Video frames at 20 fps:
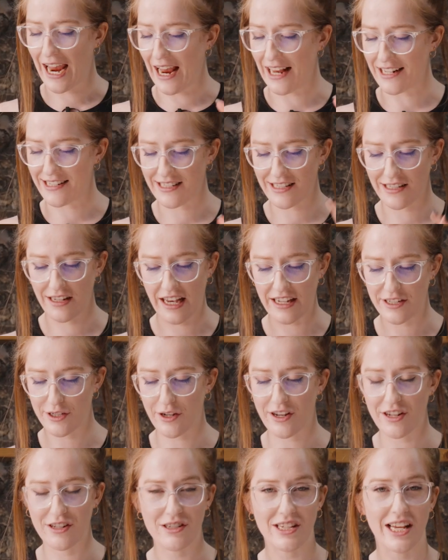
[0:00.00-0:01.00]
It's, as
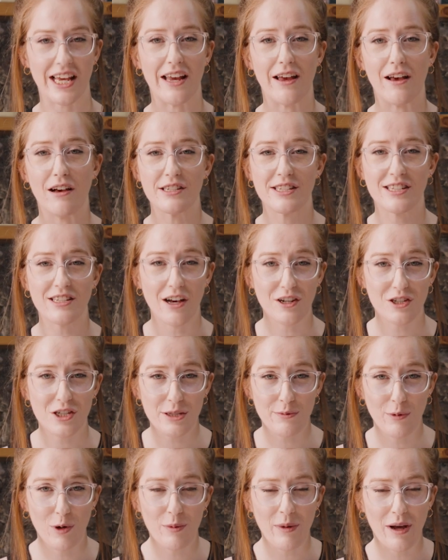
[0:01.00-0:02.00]
you can see, such a
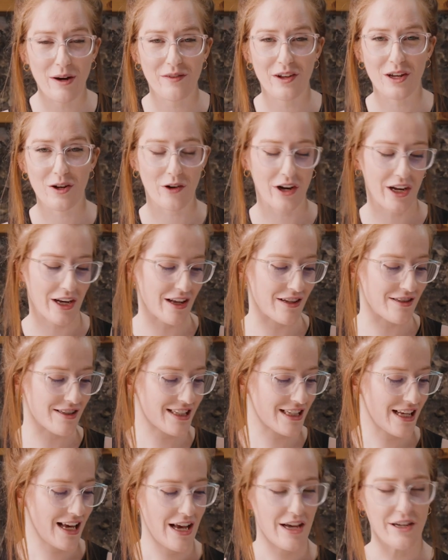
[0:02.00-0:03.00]
small amount of
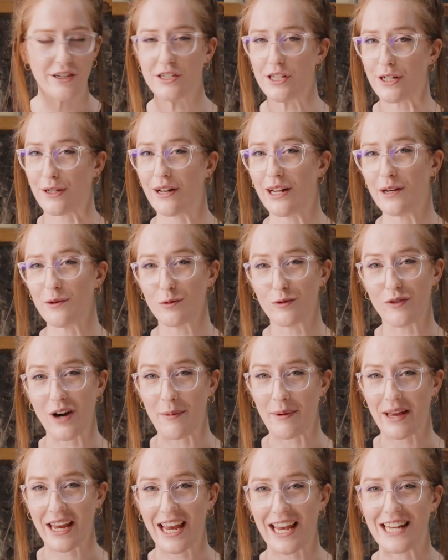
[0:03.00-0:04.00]
ingredients, 2 little
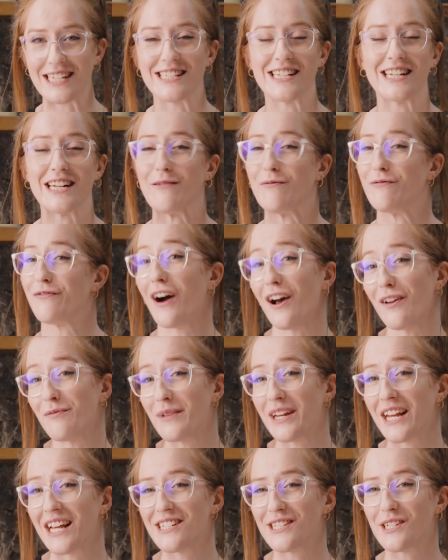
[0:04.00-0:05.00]
ramekins, and in 5
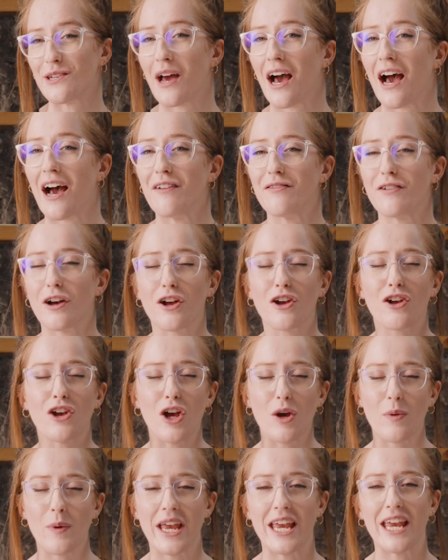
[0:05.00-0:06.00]
minutes you have a
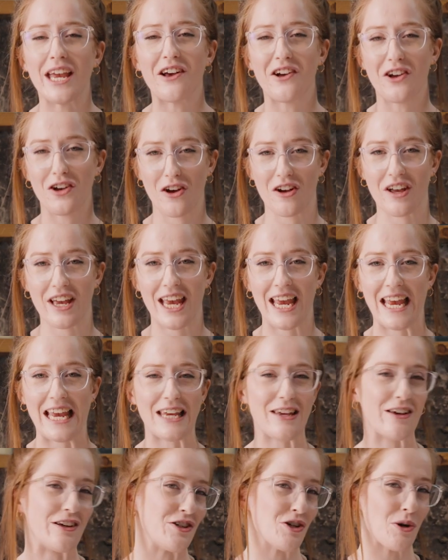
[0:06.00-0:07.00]
gooey cookie.
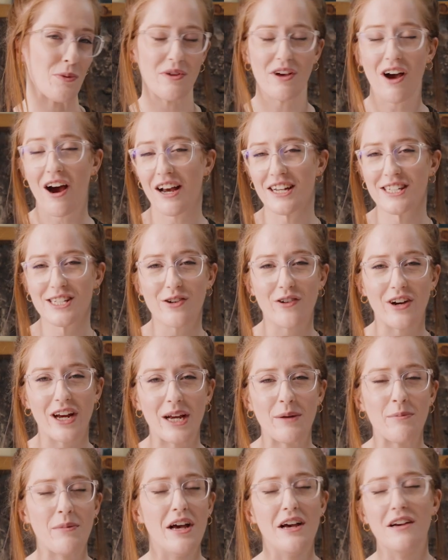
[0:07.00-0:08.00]
You can top with ice
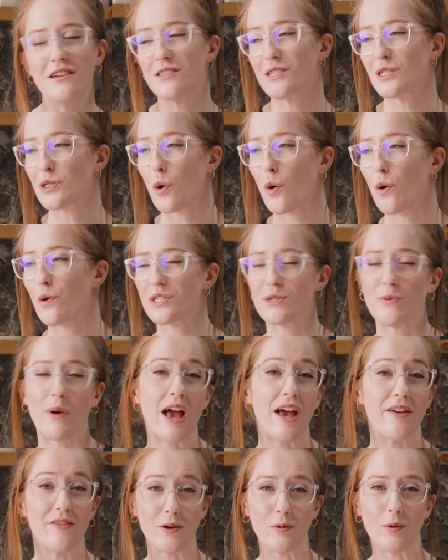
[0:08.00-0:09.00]
cream, sauce,
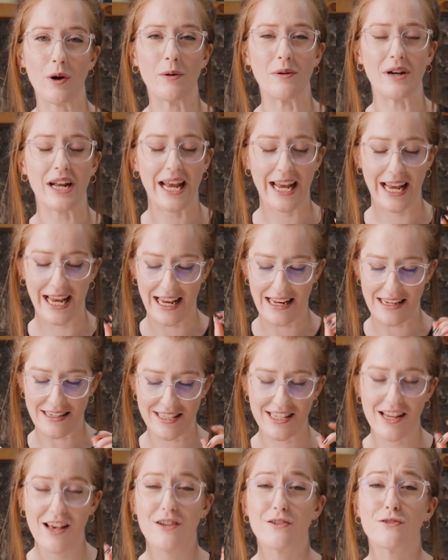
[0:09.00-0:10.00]
whatever you want. It
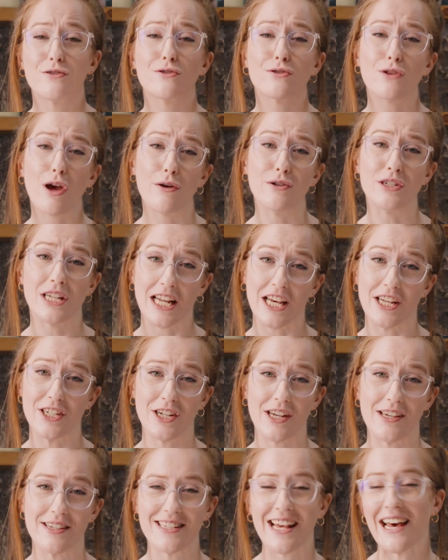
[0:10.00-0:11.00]
is so
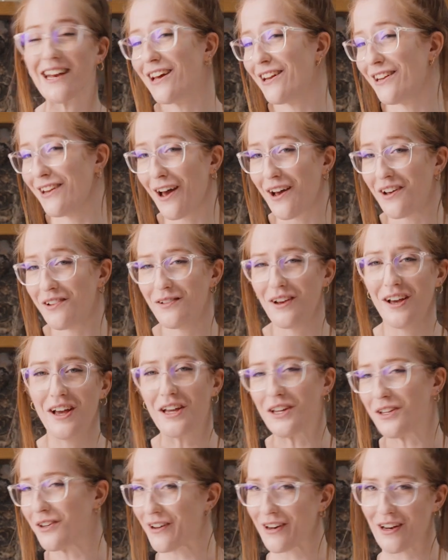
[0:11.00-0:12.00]
delicious, and I know
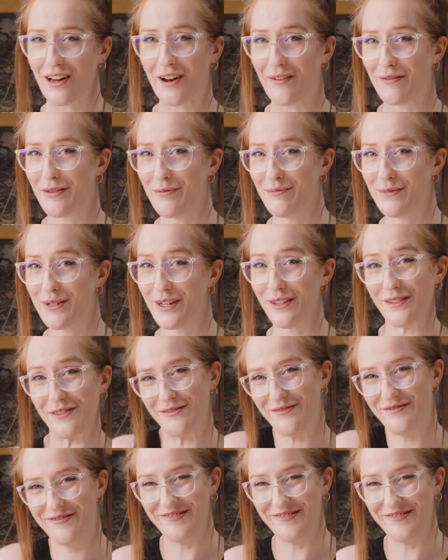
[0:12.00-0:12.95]
you're gonna love them too.